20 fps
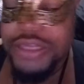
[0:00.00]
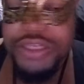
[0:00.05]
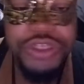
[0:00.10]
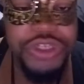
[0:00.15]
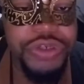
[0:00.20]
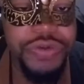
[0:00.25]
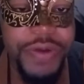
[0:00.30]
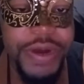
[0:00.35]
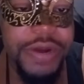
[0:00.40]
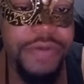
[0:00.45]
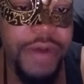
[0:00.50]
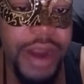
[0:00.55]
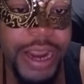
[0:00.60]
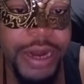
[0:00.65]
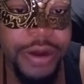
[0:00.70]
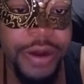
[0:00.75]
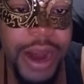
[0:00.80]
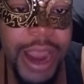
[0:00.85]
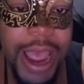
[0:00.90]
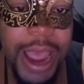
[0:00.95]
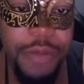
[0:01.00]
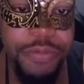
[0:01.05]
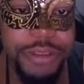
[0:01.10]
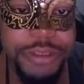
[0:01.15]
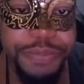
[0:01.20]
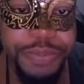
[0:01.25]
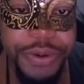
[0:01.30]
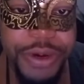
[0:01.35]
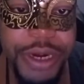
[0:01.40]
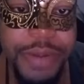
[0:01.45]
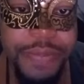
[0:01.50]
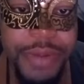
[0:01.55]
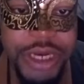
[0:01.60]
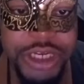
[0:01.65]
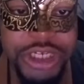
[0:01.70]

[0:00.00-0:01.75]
a screenwriter, I was pretty much